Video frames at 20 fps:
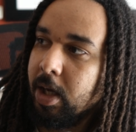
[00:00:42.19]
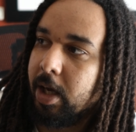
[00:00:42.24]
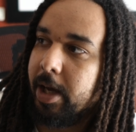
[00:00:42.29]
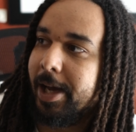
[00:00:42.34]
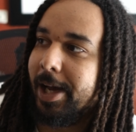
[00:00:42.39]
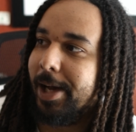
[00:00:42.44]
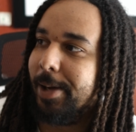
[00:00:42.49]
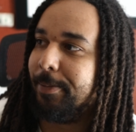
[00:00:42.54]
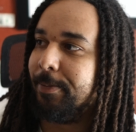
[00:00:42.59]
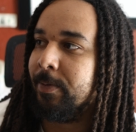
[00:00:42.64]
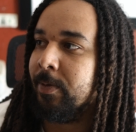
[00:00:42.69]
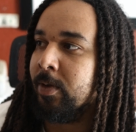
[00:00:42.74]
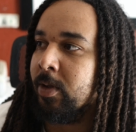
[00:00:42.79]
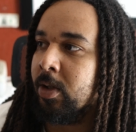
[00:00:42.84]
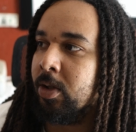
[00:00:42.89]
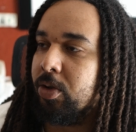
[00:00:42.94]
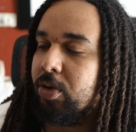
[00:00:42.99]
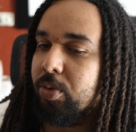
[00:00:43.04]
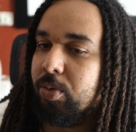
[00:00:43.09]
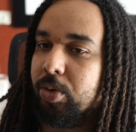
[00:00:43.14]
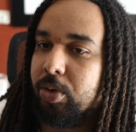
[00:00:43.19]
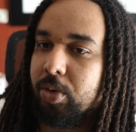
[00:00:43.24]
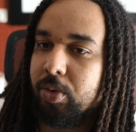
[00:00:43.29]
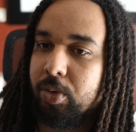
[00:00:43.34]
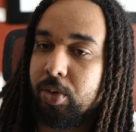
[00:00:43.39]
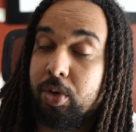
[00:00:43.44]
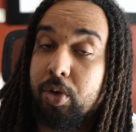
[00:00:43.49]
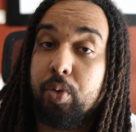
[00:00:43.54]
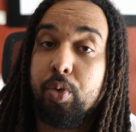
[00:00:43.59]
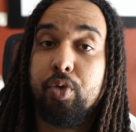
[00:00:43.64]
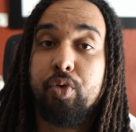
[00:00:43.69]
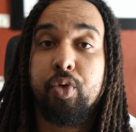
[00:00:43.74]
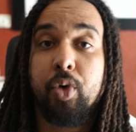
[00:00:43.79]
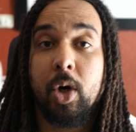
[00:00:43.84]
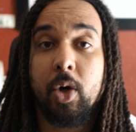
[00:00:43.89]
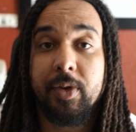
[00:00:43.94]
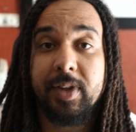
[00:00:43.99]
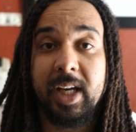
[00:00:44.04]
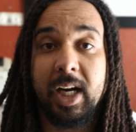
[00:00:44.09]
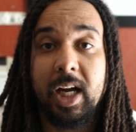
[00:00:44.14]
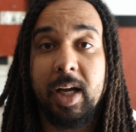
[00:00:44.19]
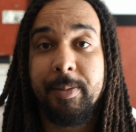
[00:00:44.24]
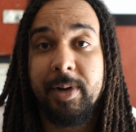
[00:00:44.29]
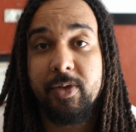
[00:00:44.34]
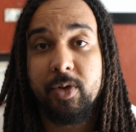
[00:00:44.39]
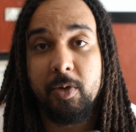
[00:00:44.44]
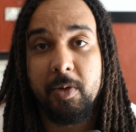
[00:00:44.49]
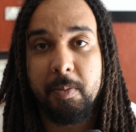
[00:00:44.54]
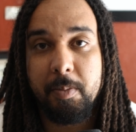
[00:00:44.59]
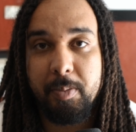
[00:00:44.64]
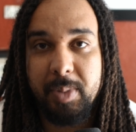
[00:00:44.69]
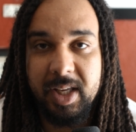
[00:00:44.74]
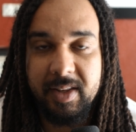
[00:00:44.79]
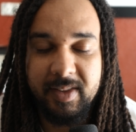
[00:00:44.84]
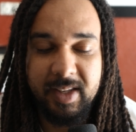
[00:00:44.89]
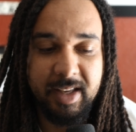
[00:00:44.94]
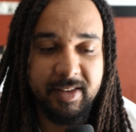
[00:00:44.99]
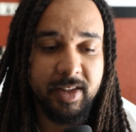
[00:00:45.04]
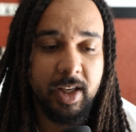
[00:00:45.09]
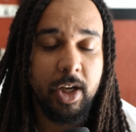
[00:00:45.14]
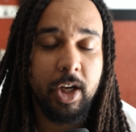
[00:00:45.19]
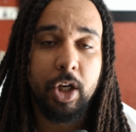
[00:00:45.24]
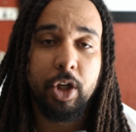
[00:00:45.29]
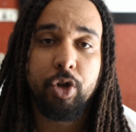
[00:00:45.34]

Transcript: um, to, to, to grow their Amazon business.